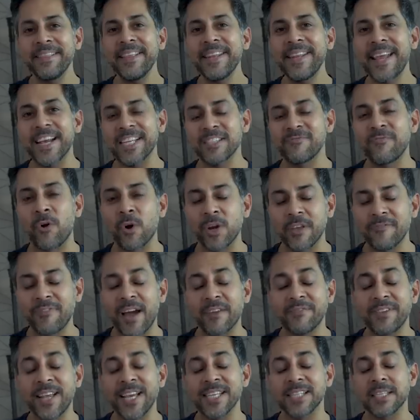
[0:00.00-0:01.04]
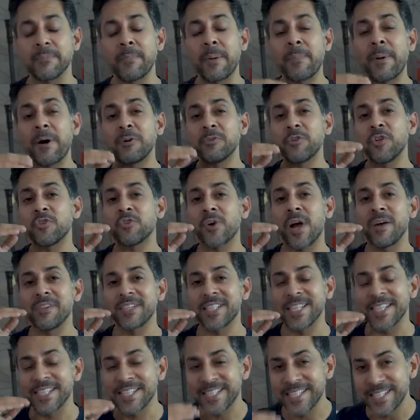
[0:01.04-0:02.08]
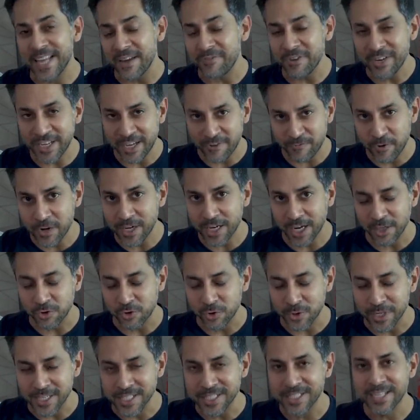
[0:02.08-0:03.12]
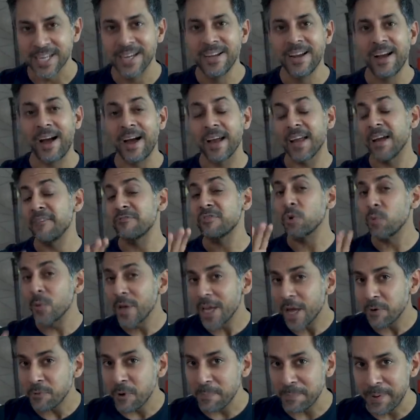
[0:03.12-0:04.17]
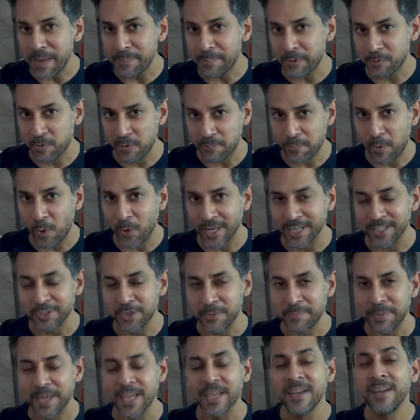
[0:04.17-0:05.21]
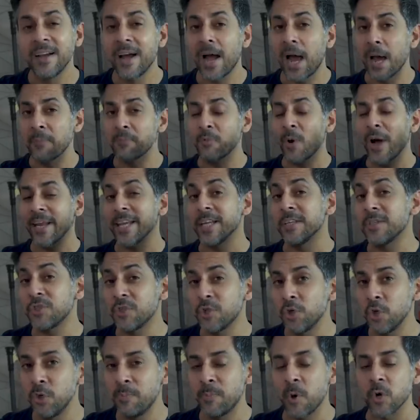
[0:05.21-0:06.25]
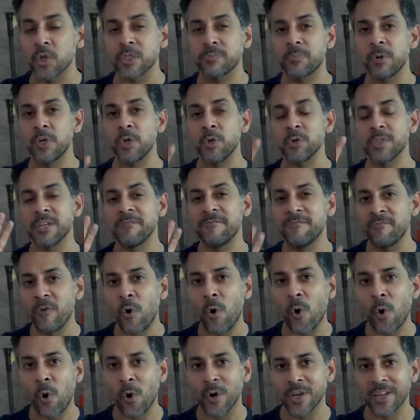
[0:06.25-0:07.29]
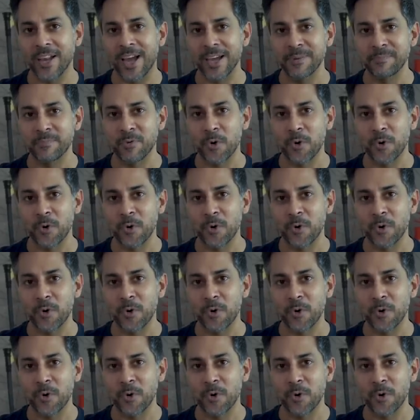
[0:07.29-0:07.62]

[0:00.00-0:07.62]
In the next 45 days, I'm about to travel to seven different countries. I have 300 people reporting to me. I'm writing two books, producing four online